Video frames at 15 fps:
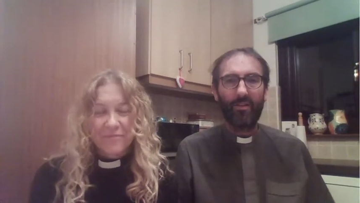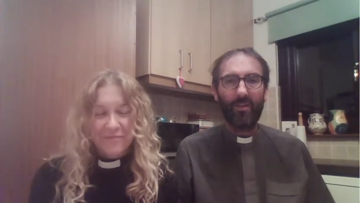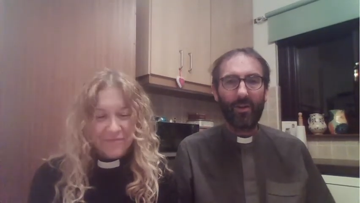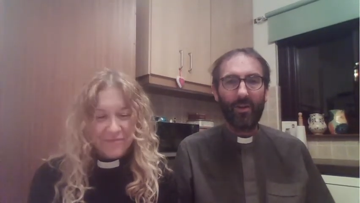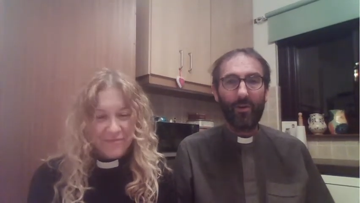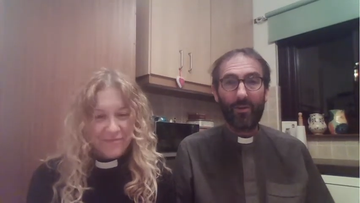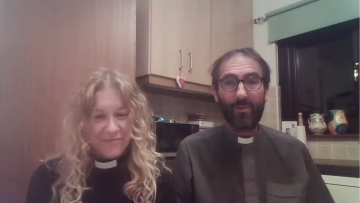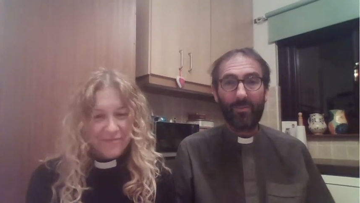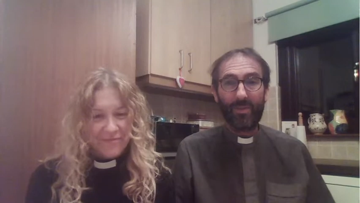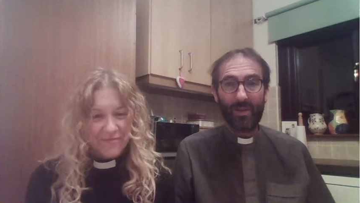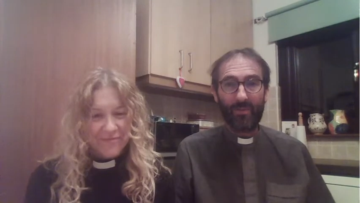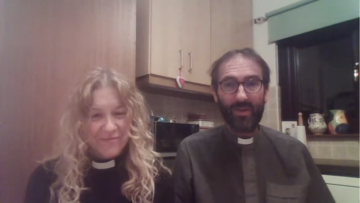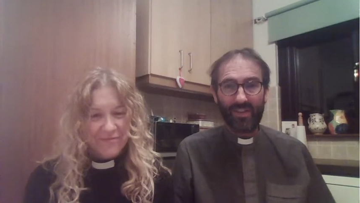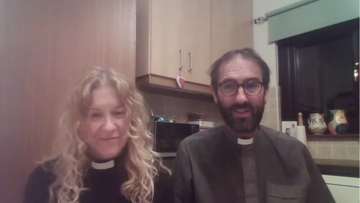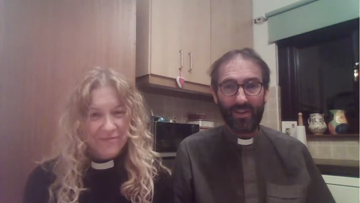Speaker 1: The Lord be
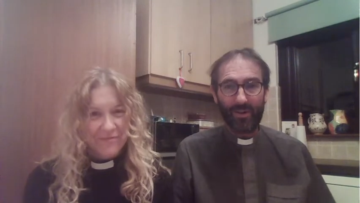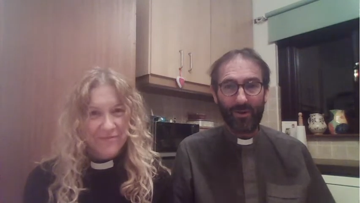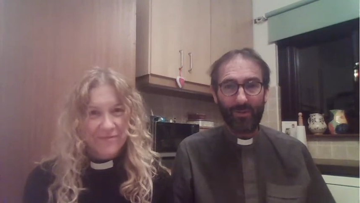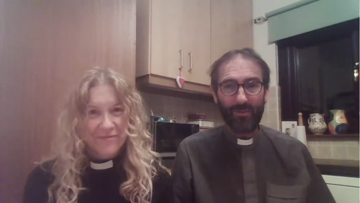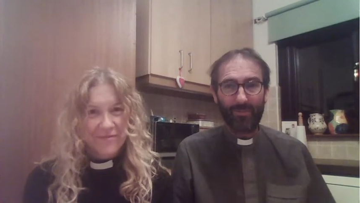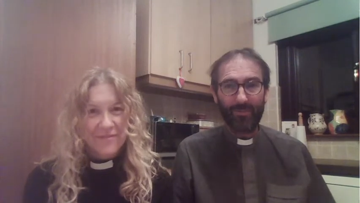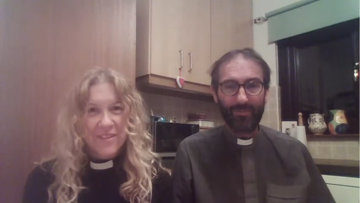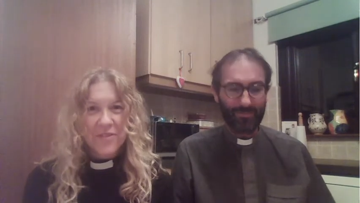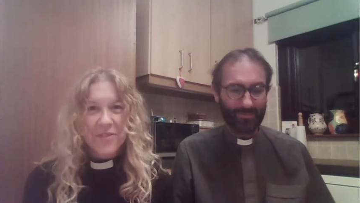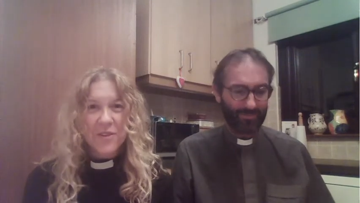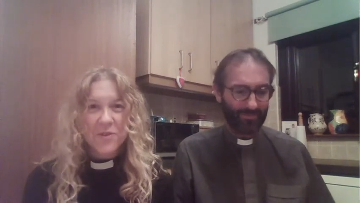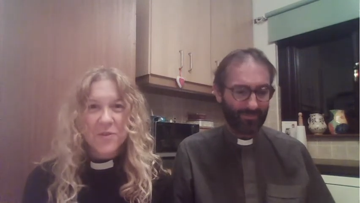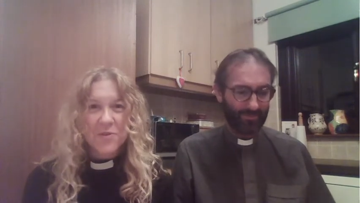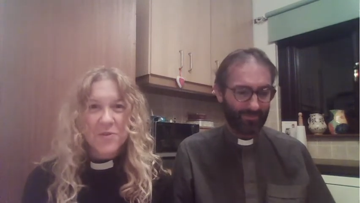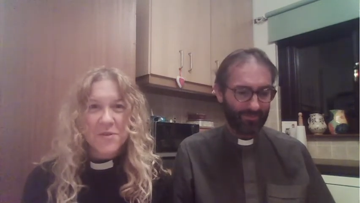with you.
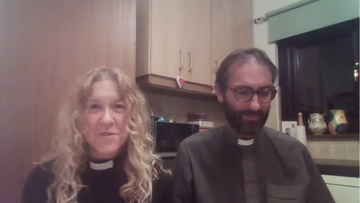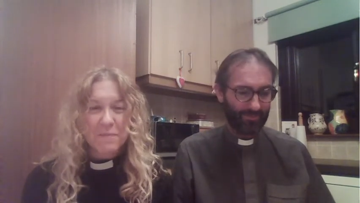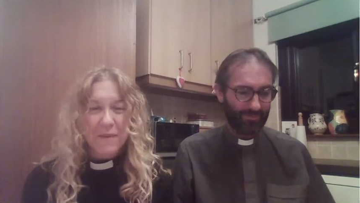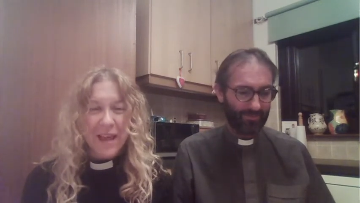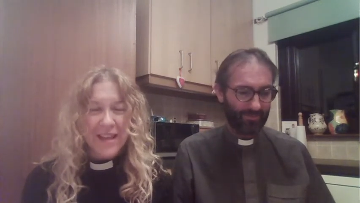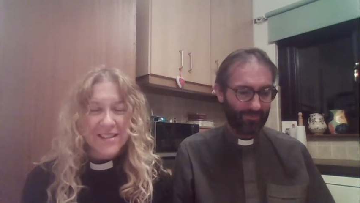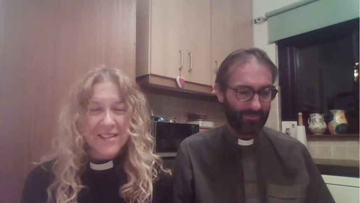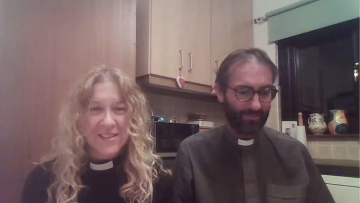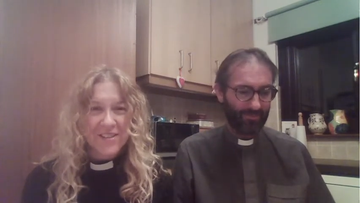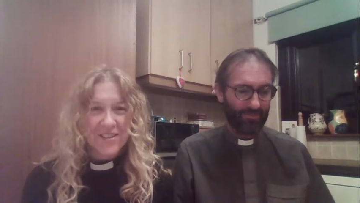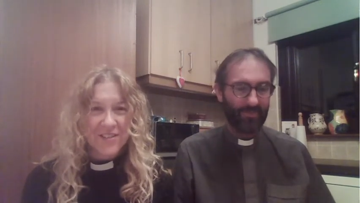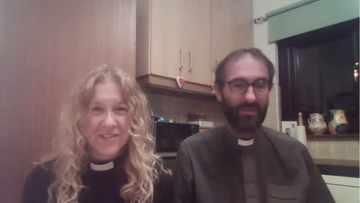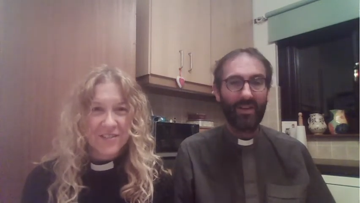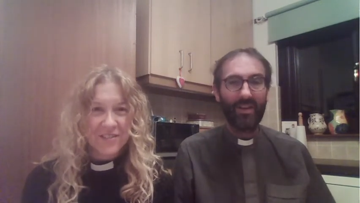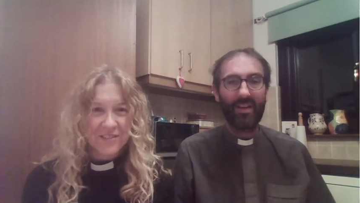
Speaker 2: The Lord bless
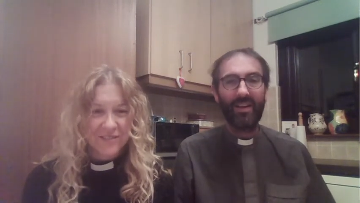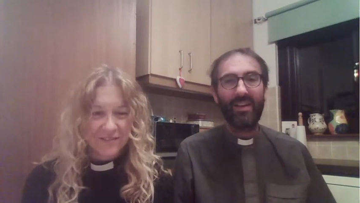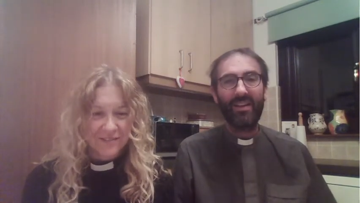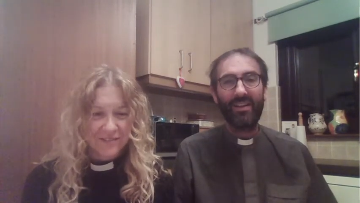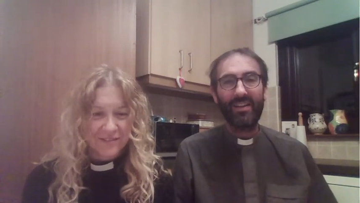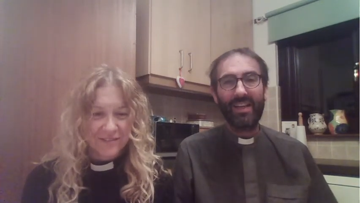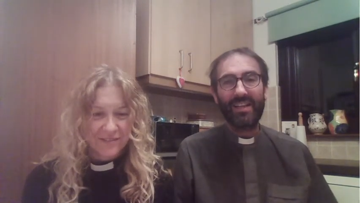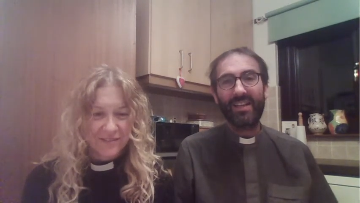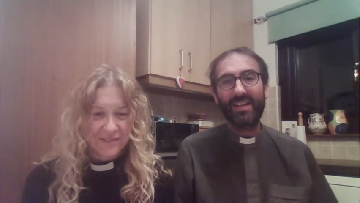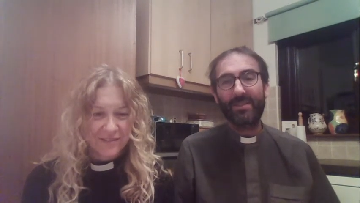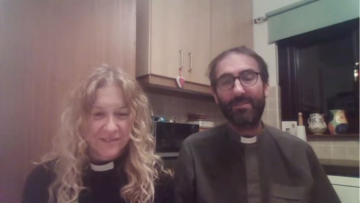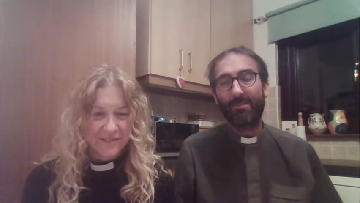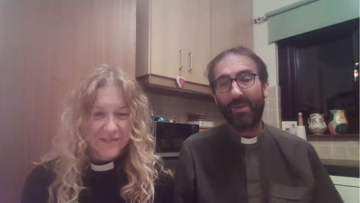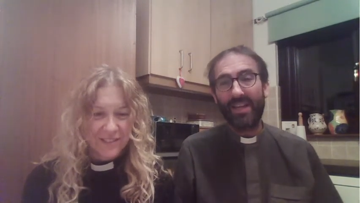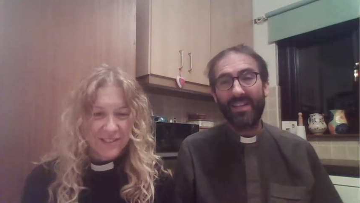you.
Speaker 1: Let
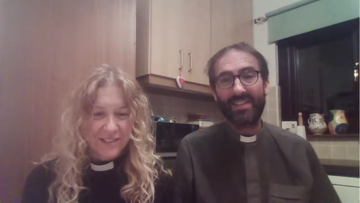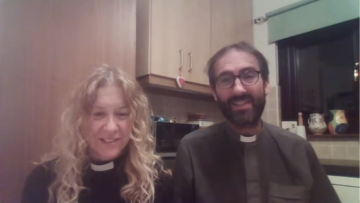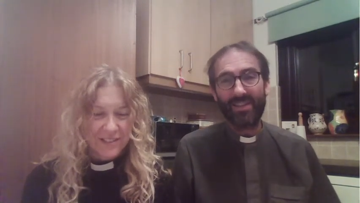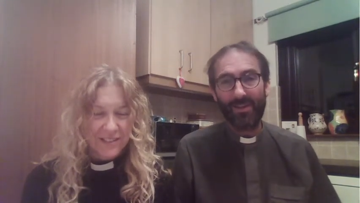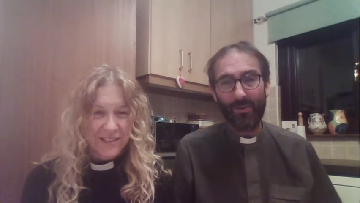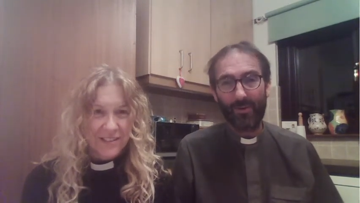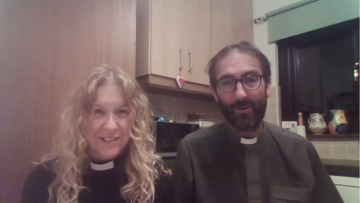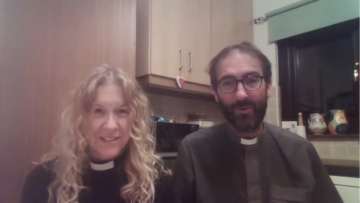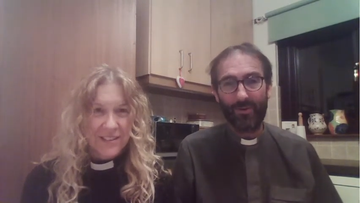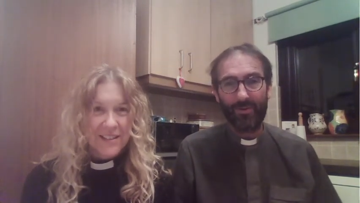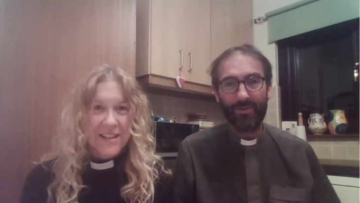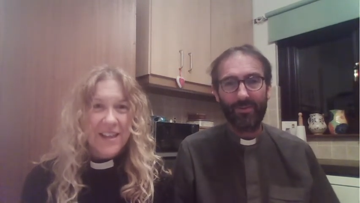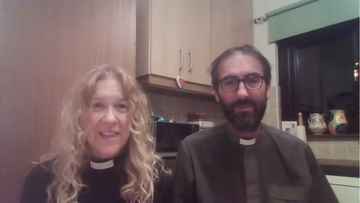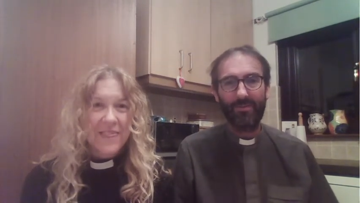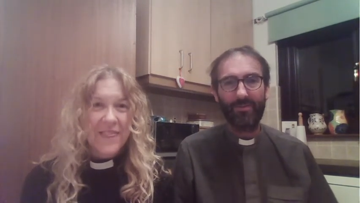us bless the Lord.
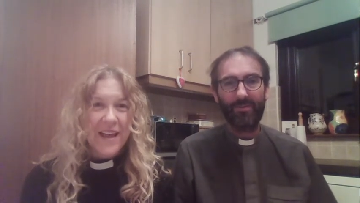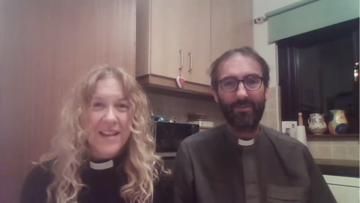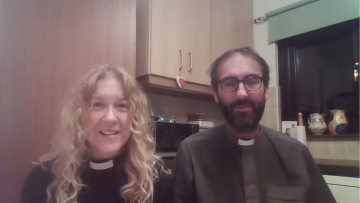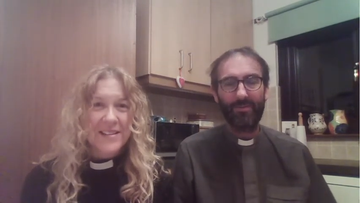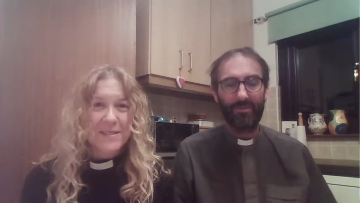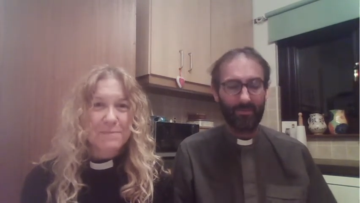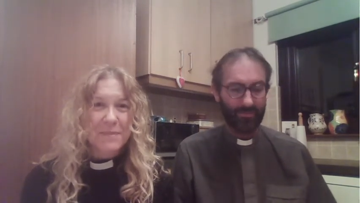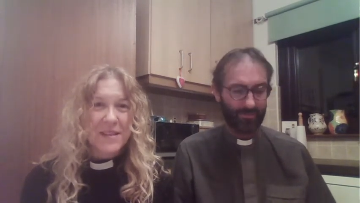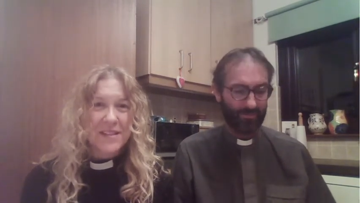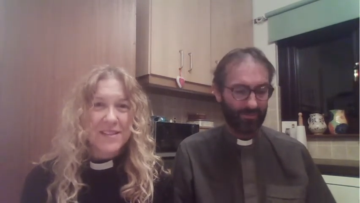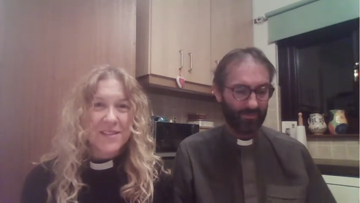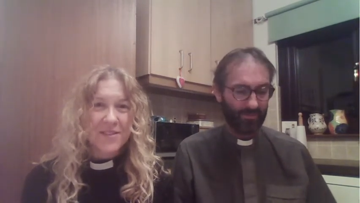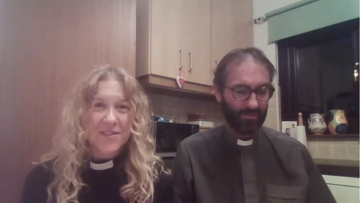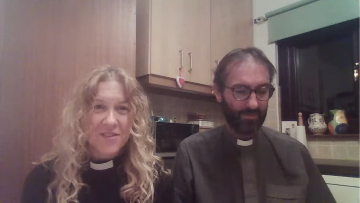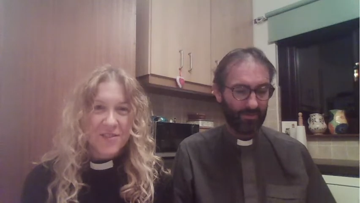
Speaker 2: Thanks be
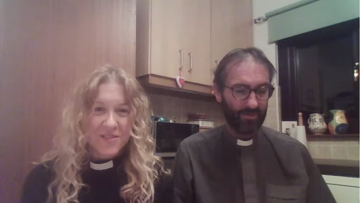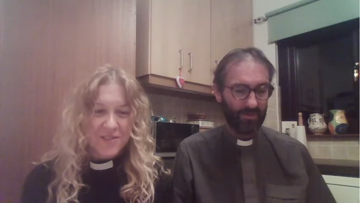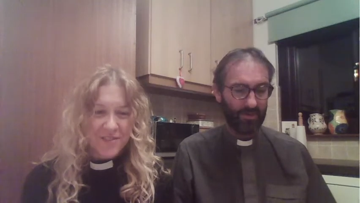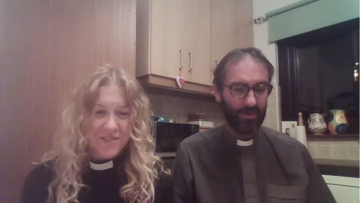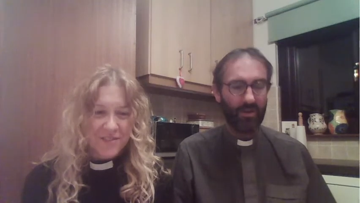to God.